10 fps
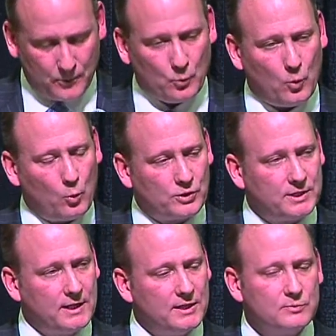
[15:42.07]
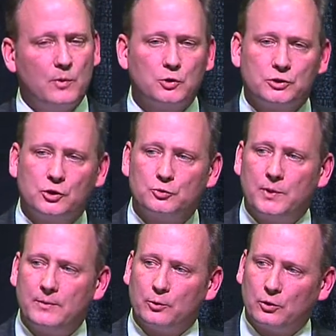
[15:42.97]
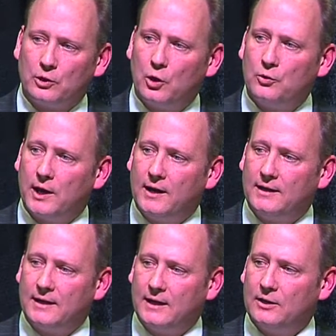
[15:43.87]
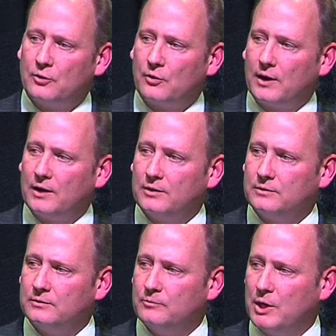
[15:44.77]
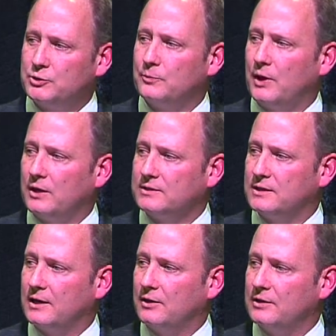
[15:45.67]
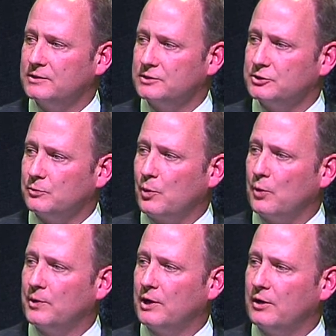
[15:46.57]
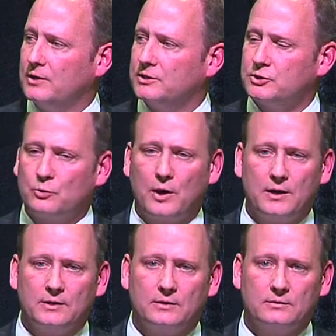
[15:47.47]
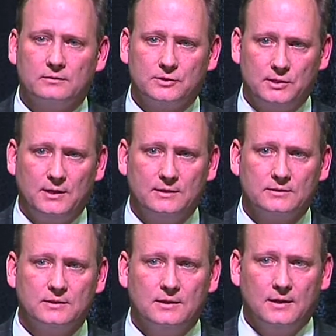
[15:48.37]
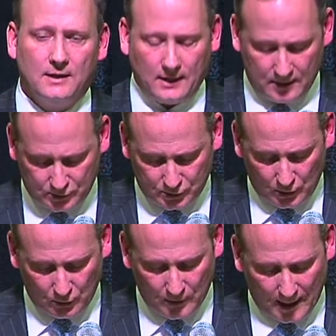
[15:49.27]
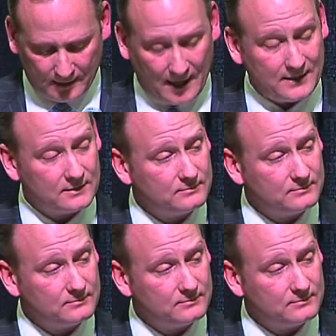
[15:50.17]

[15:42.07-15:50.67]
what we're seeing is most of those people are locating in and around metropolitan areas and suburban areas surrounding cities. And so that